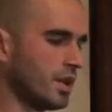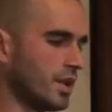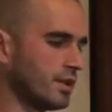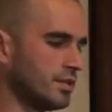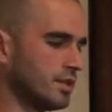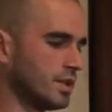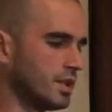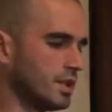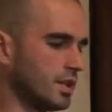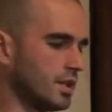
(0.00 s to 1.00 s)
and
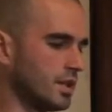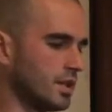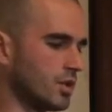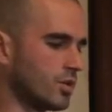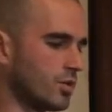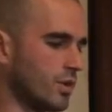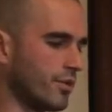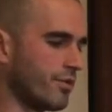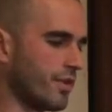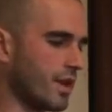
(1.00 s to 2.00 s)
uh,
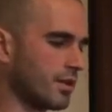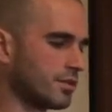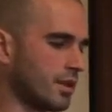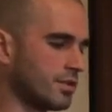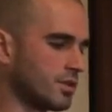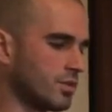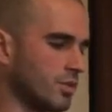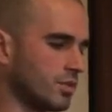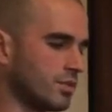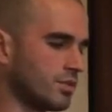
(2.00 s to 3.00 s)
Hui Feng's answer
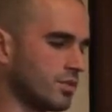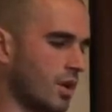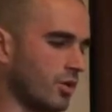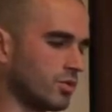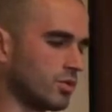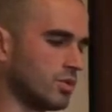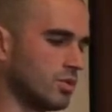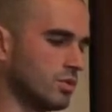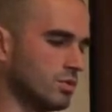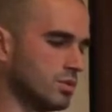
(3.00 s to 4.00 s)
was
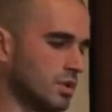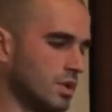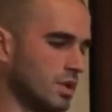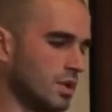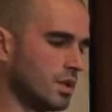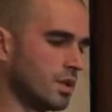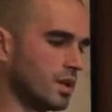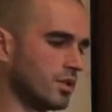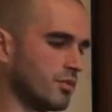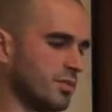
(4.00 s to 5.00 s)
also
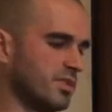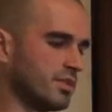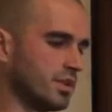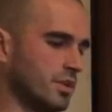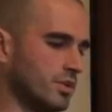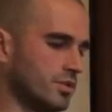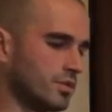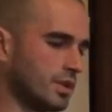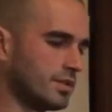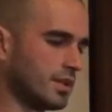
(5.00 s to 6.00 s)
kind of
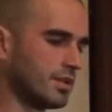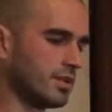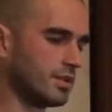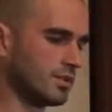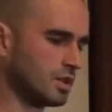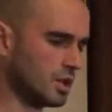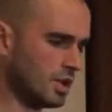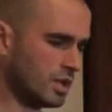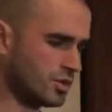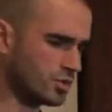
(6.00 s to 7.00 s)
mysterious. He said he
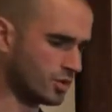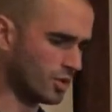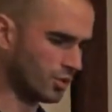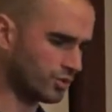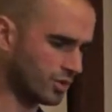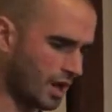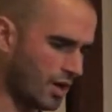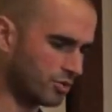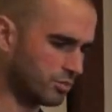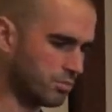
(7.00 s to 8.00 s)
throws
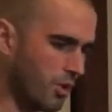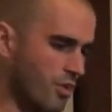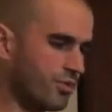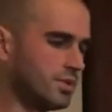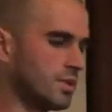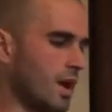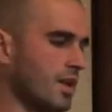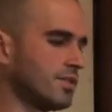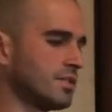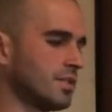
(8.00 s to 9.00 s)
out both the
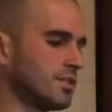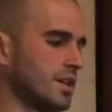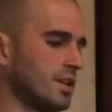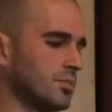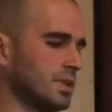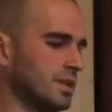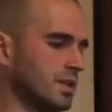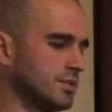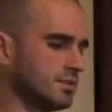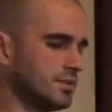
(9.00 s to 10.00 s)
rice and the sand, but
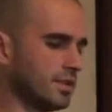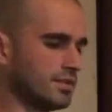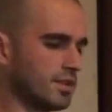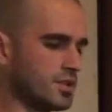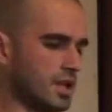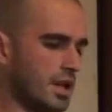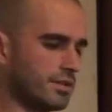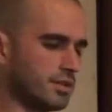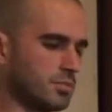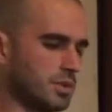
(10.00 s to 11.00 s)
then his teacher
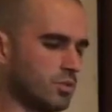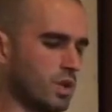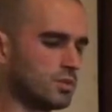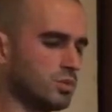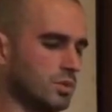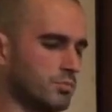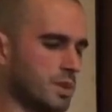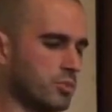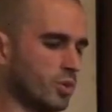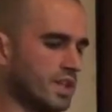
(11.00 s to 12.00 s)
asked, but what will
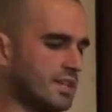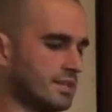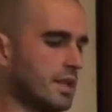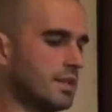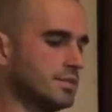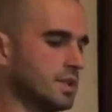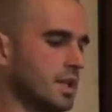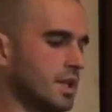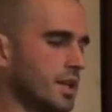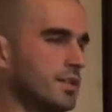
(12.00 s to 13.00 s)
people eat then?
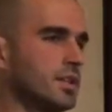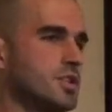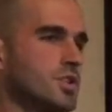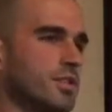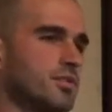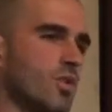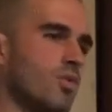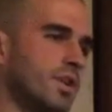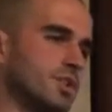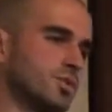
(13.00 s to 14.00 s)
Then he just
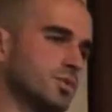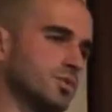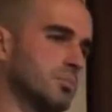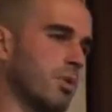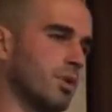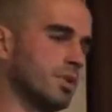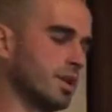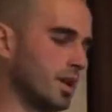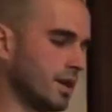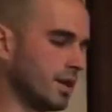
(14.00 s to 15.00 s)
overthrew the, bo uh,